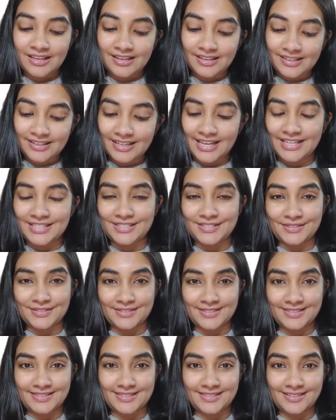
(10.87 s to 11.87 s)

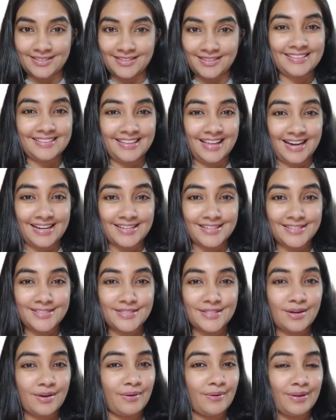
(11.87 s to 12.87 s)
lasers, that
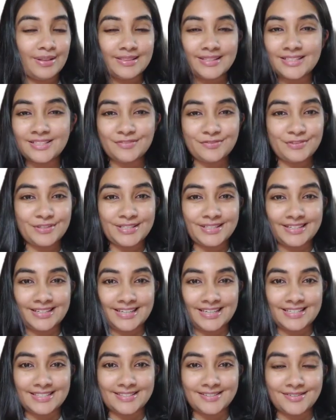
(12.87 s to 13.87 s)
is, all the different
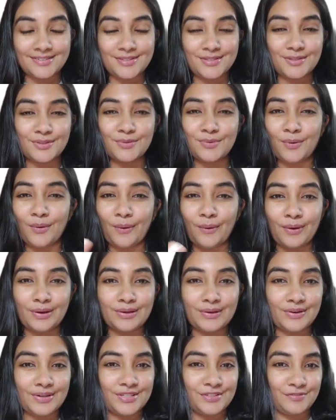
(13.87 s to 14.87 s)
lasers through all
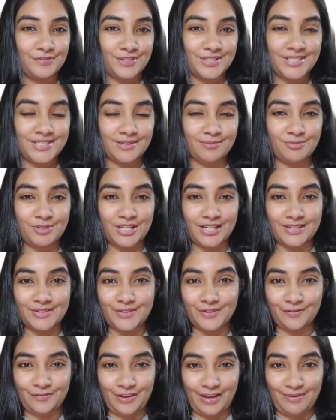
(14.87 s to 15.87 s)
your different
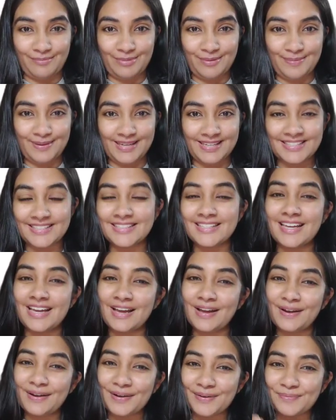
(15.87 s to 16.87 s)
subjects of MBBS
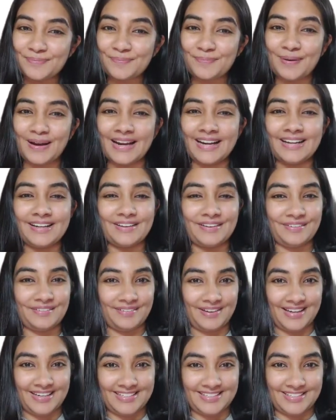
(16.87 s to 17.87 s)
compiled
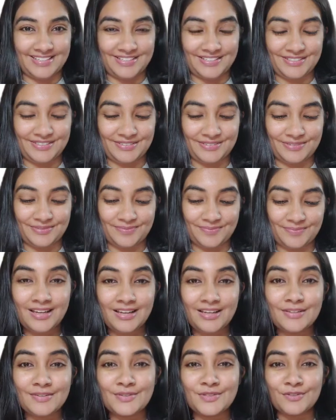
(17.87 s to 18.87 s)
right here.
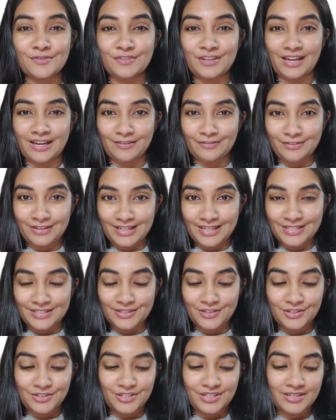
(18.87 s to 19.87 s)
So, if you have
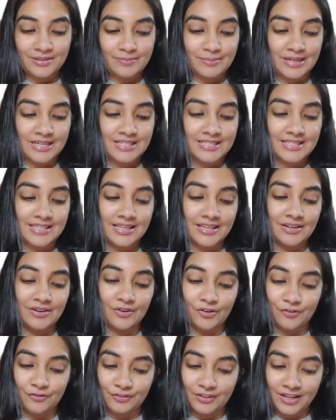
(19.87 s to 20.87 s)
laser treatments in
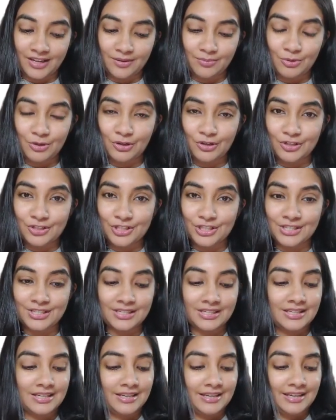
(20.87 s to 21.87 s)

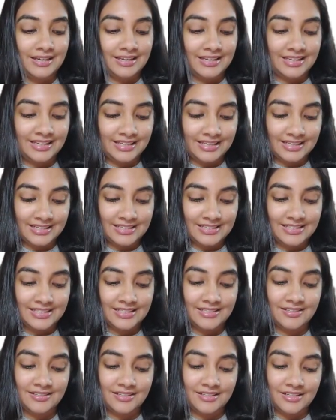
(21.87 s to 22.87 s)
ophthalmology, ENT,
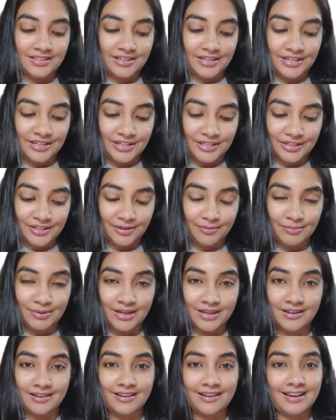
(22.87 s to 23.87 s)

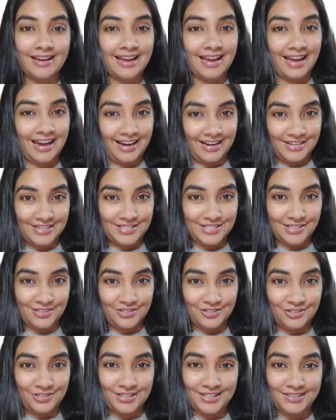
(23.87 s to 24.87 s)
derma, and
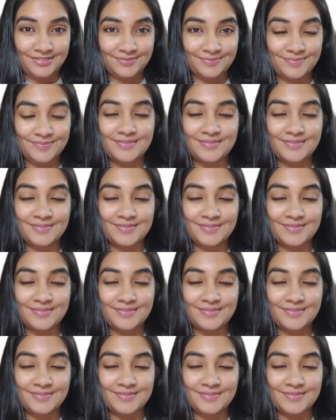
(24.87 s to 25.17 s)
surgery.